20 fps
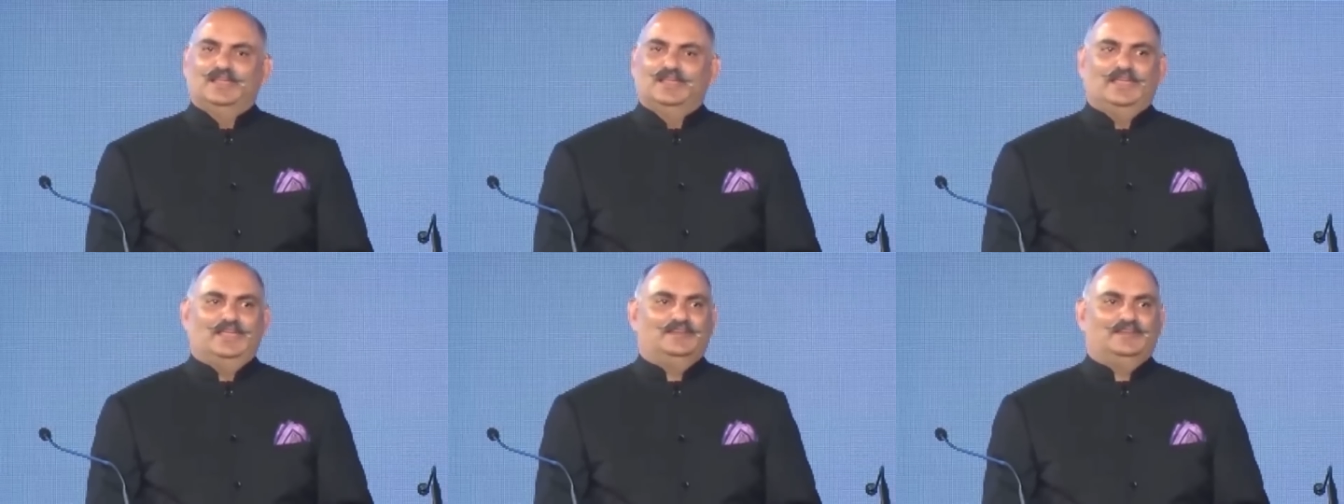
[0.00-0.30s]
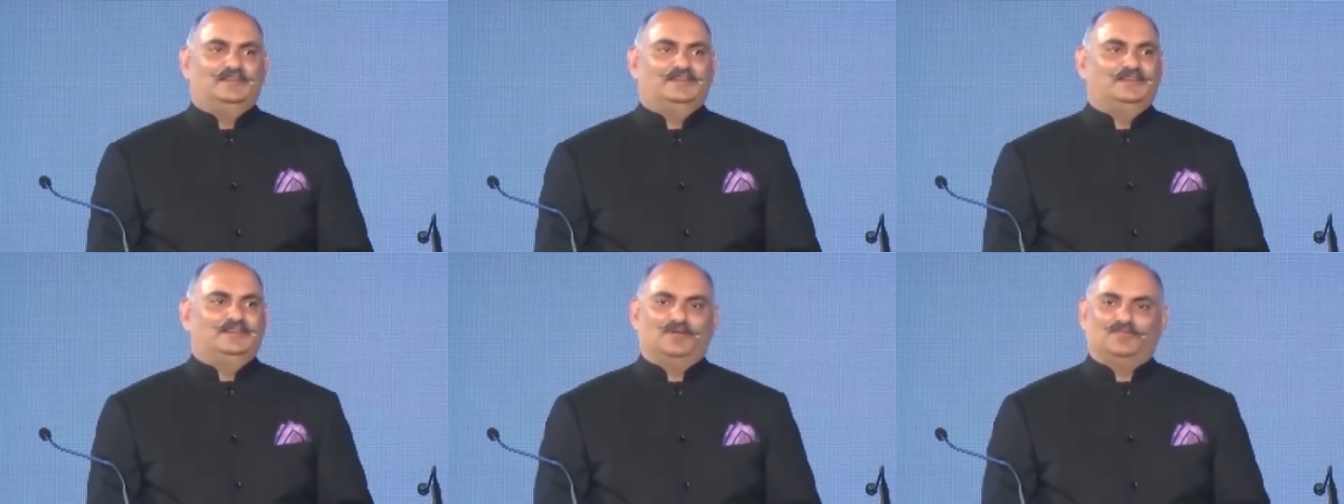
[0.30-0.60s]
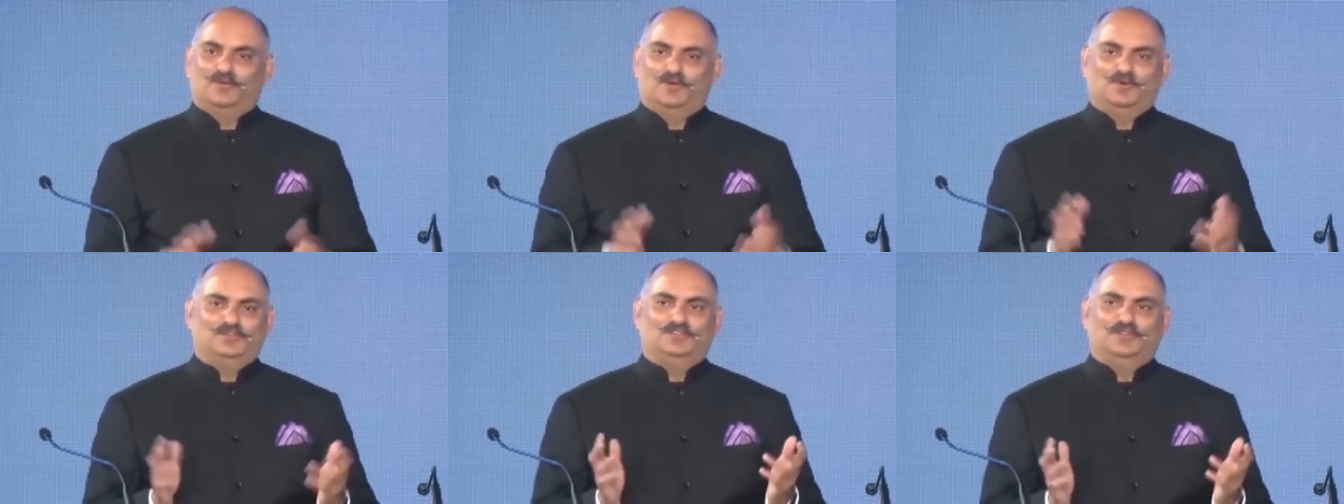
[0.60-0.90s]
And
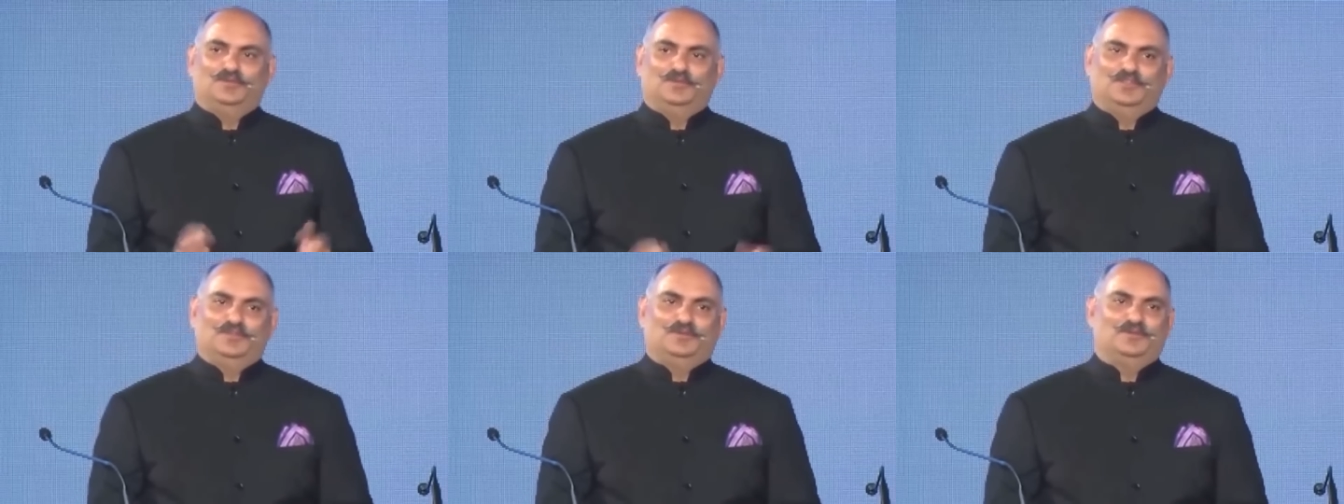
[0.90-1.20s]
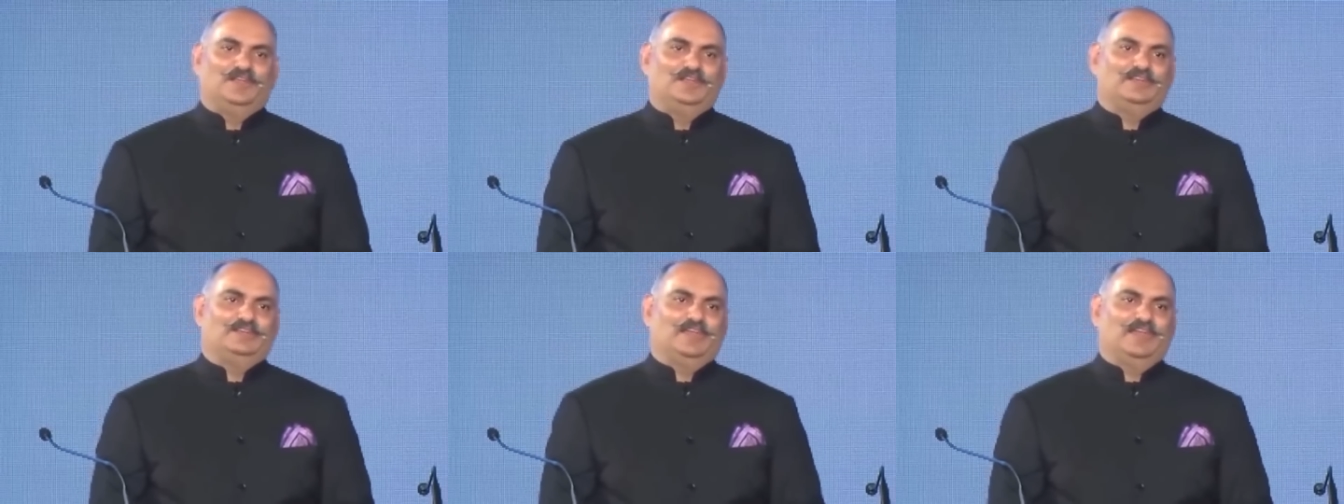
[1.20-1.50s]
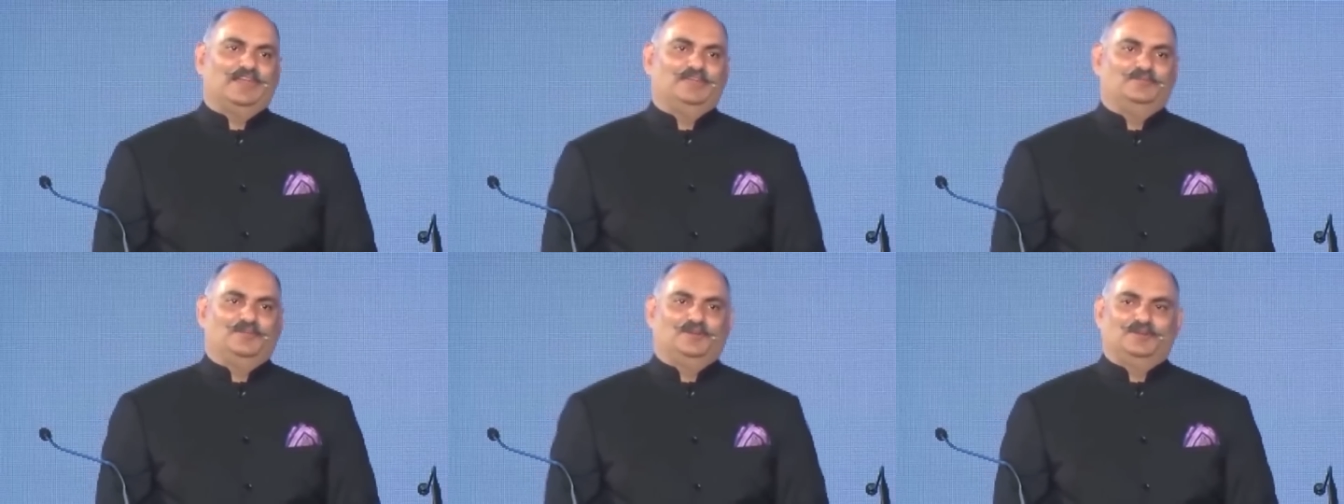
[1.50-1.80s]
of course, it was a great
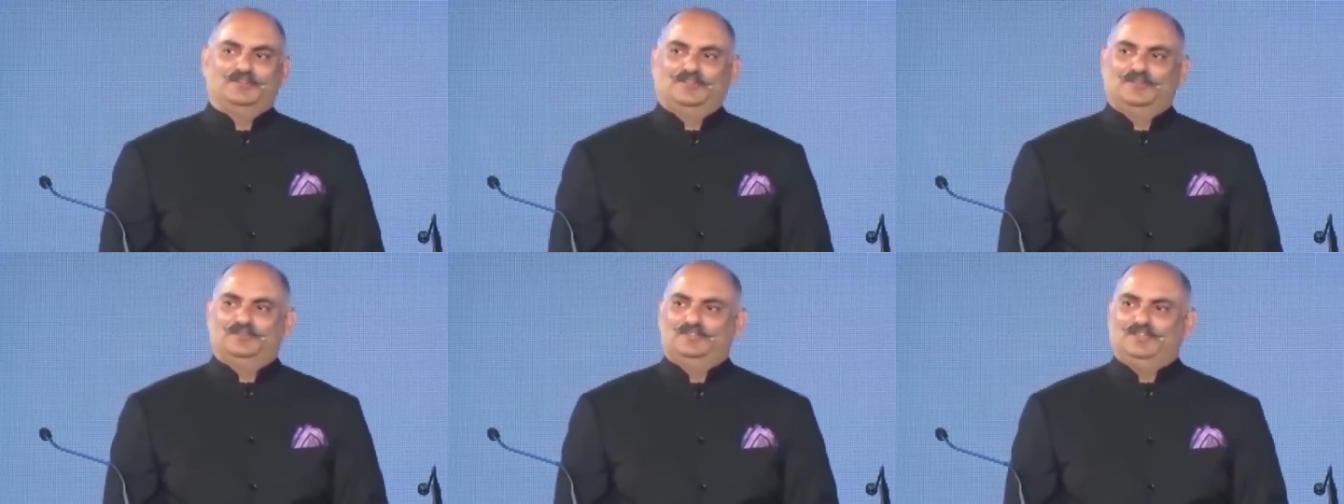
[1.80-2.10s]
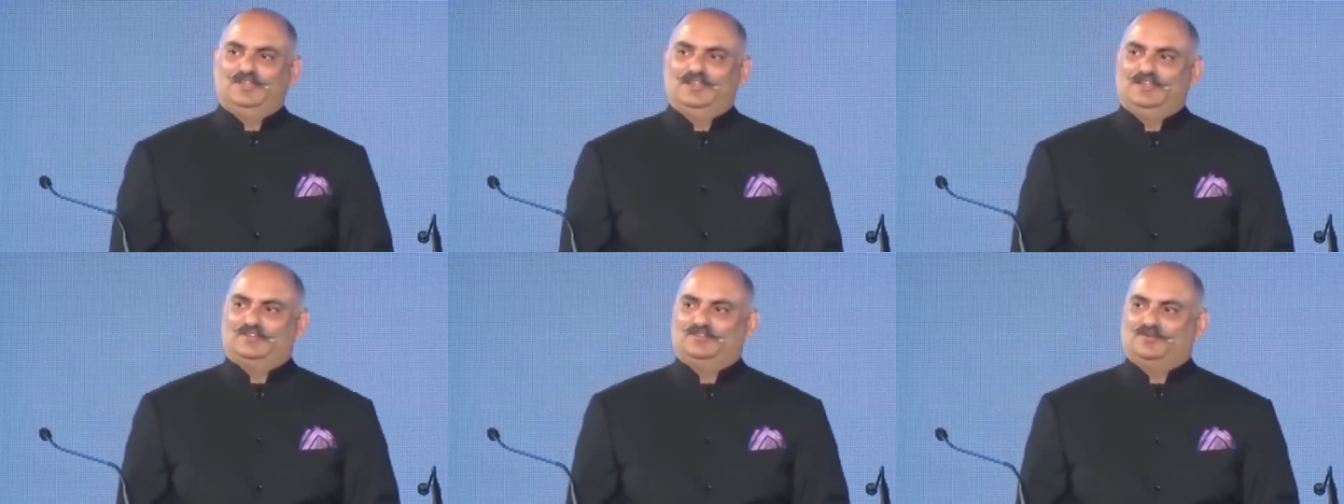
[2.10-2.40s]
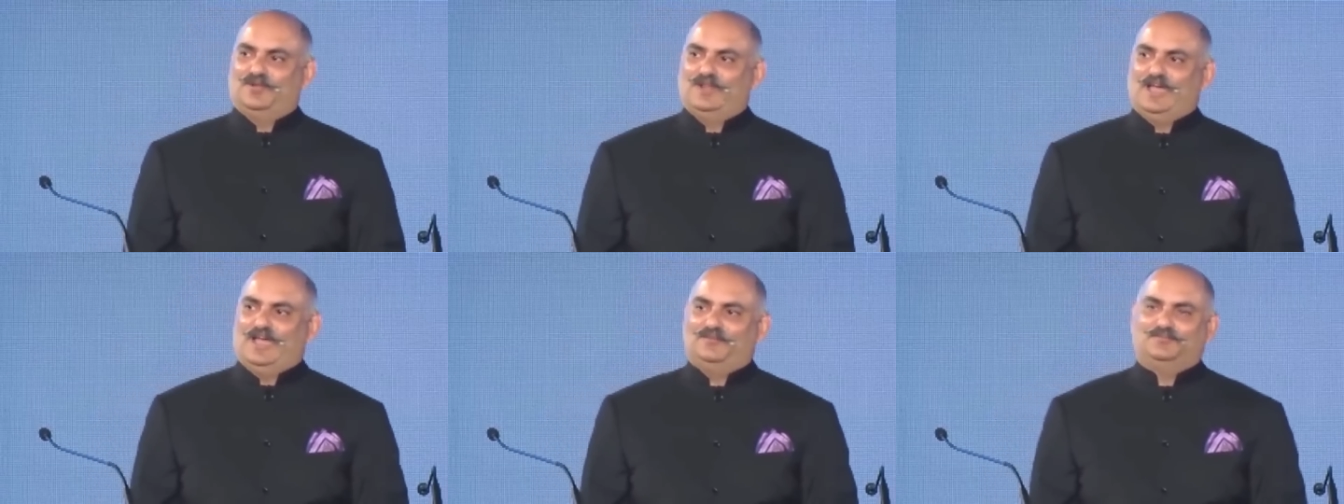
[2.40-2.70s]
time because everything had
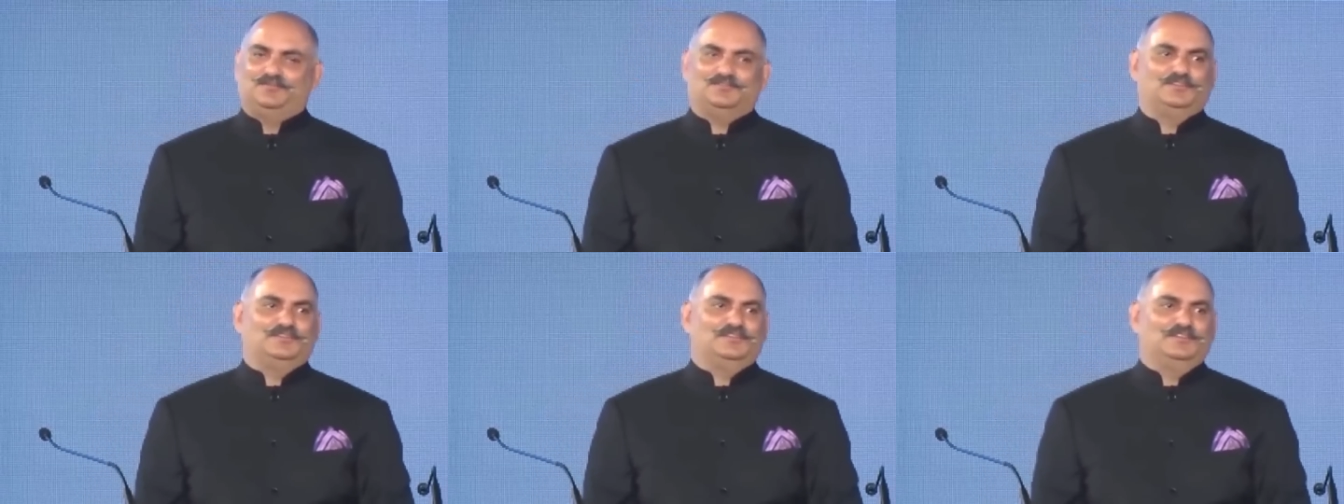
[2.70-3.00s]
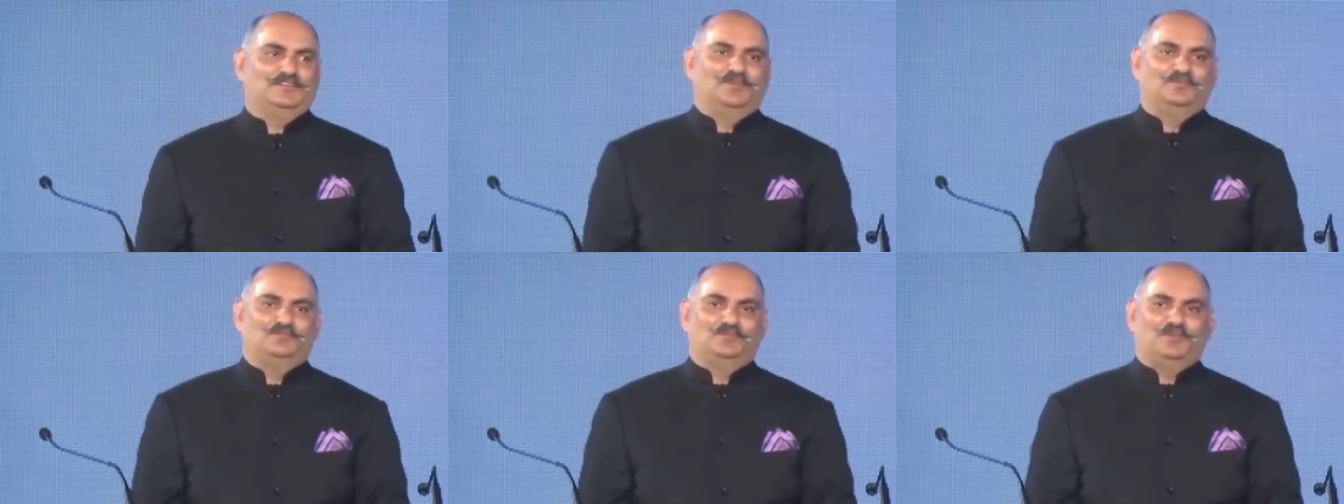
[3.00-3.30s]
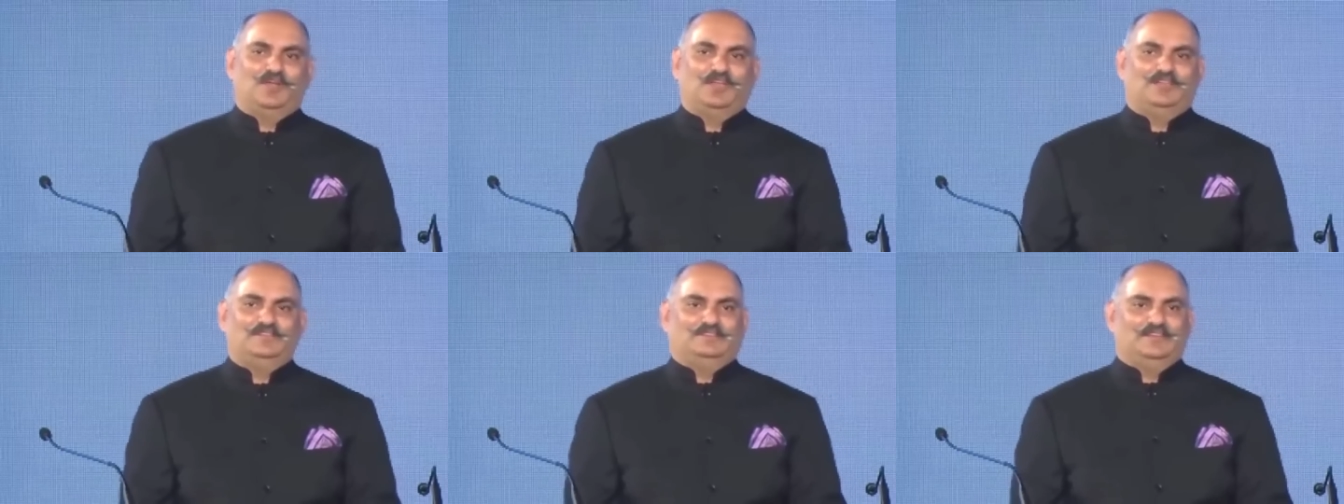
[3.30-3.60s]
collapsed in
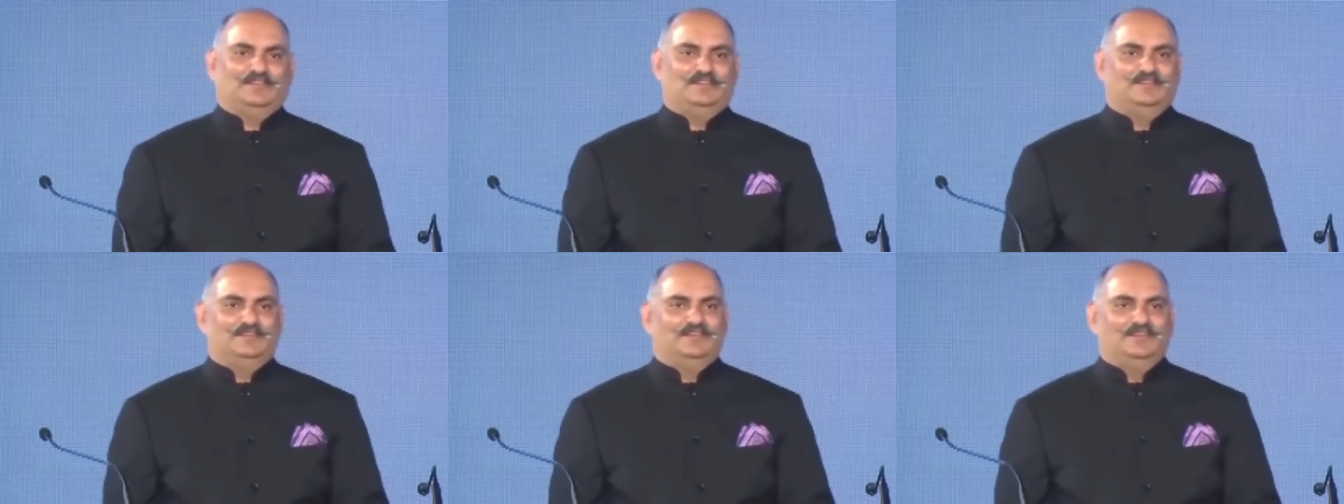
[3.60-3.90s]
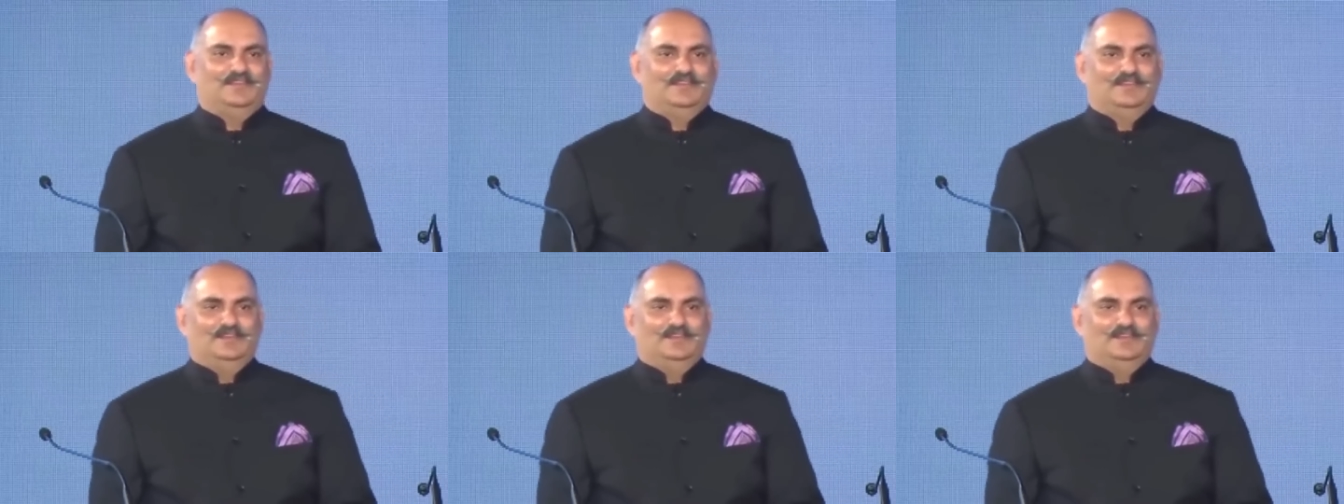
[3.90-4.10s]
price and